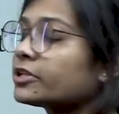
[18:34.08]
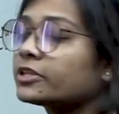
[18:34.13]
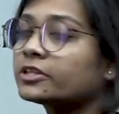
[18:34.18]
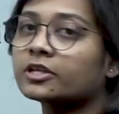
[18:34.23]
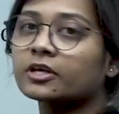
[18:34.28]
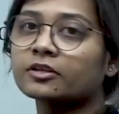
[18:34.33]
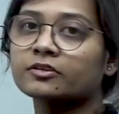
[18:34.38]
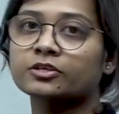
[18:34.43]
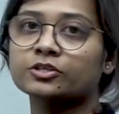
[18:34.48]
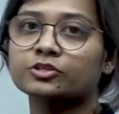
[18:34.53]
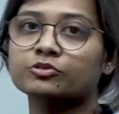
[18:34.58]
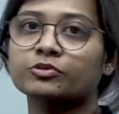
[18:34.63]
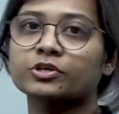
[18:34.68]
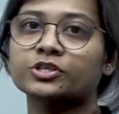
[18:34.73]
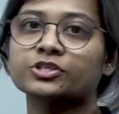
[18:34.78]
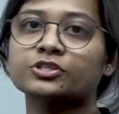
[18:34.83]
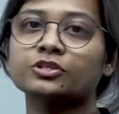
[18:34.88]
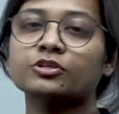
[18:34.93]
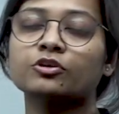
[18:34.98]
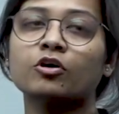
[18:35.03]
with the
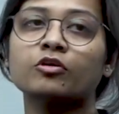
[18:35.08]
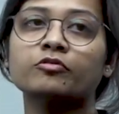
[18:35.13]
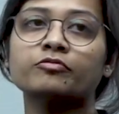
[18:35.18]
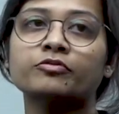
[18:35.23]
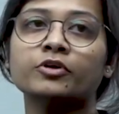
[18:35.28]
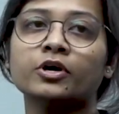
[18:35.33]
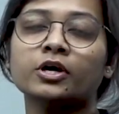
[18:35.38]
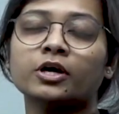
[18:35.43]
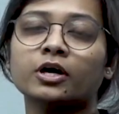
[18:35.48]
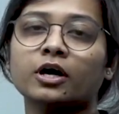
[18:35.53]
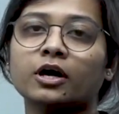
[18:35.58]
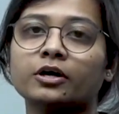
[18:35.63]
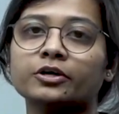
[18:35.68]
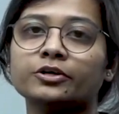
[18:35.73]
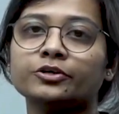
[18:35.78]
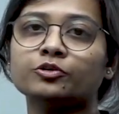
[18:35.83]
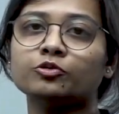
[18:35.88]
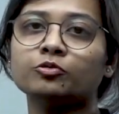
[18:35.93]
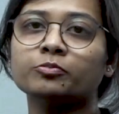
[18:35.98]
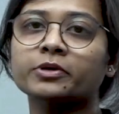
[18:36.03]
situation of uh,
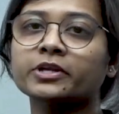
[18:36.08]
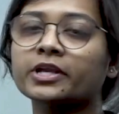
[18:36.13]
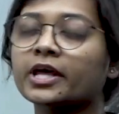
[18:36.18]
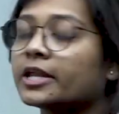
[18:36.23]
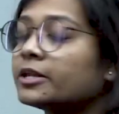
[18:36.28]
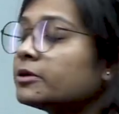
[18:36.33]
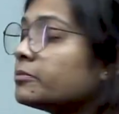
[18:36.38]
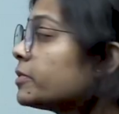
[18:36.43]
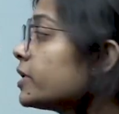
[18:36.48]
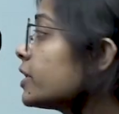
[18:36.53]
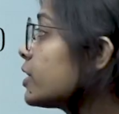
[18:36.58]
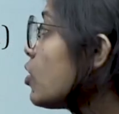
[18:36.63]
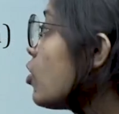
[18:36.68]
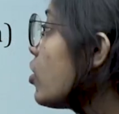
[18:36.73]
human animal